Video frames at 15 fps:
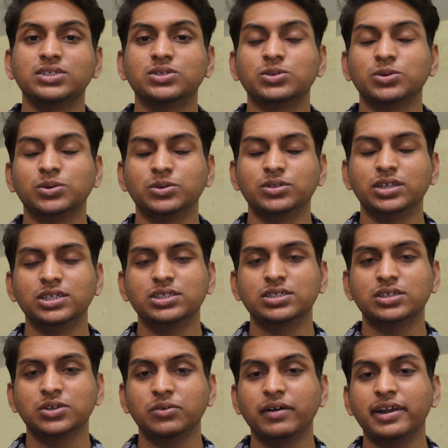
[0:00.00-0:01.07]
so
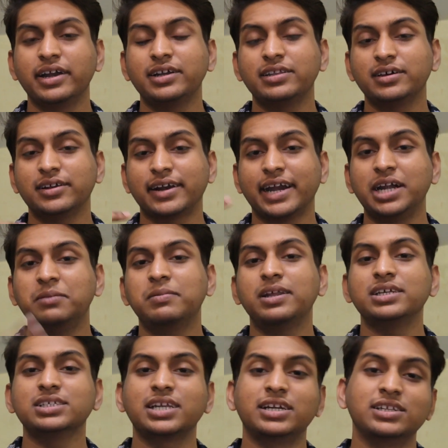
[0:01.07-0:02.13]
you are at the right
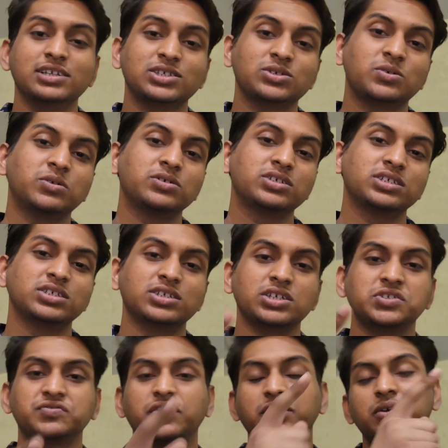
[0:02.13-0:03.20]
place and this course is
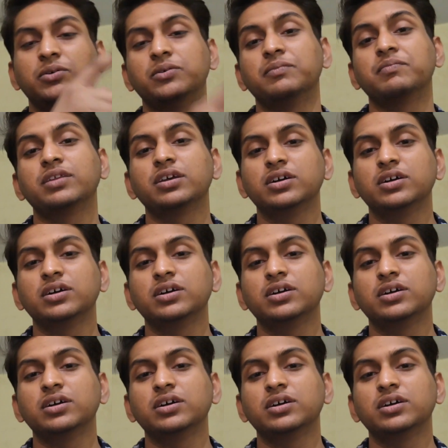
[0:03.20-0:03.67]
just for you.